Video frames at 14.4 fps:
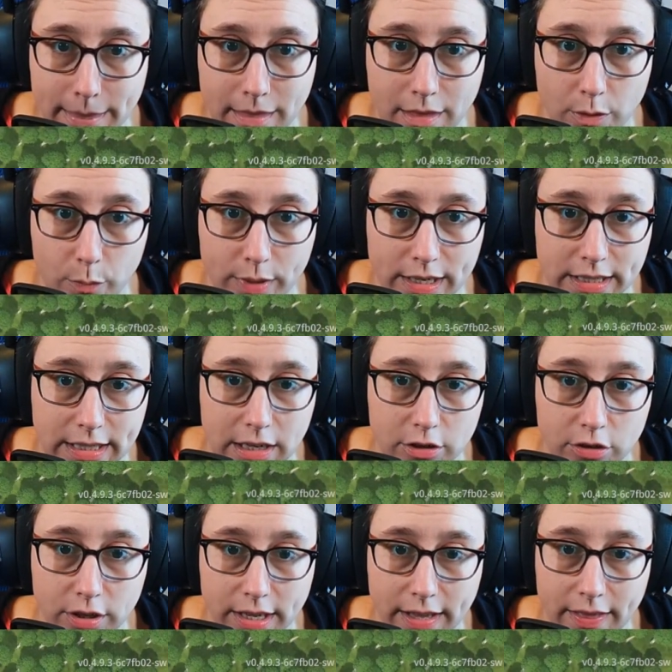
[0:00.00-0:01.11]
Then we can take a
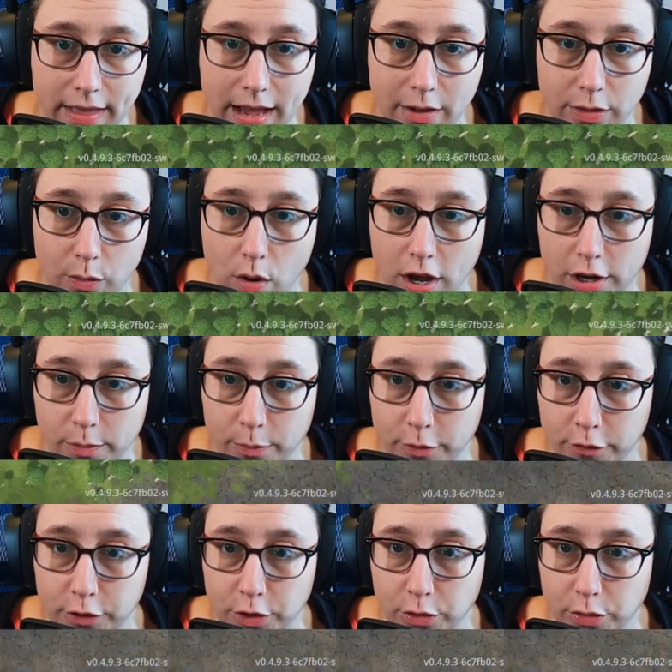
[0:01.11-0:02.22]
look at how the water
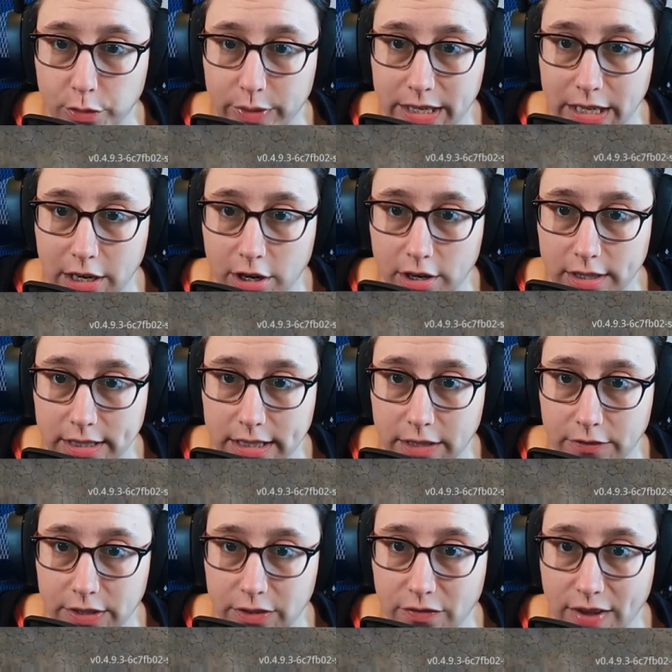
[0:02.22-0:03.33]
moves through here and see
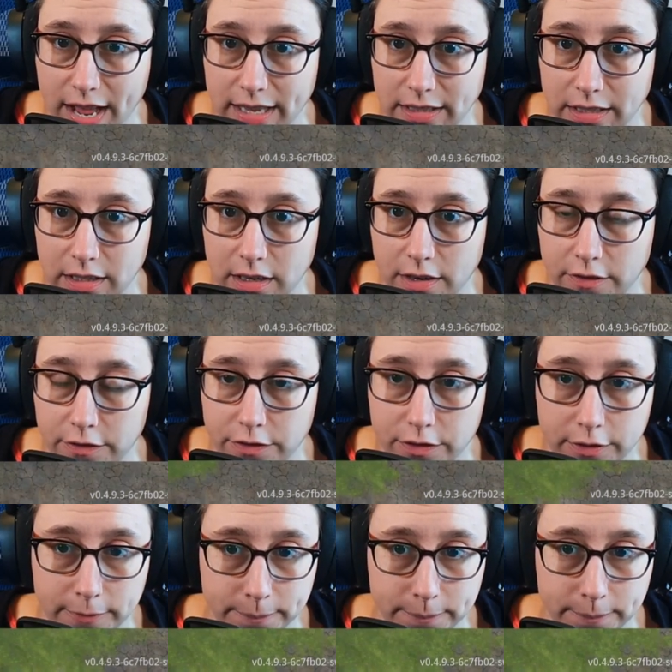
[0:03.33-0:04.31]
if it's fast enough.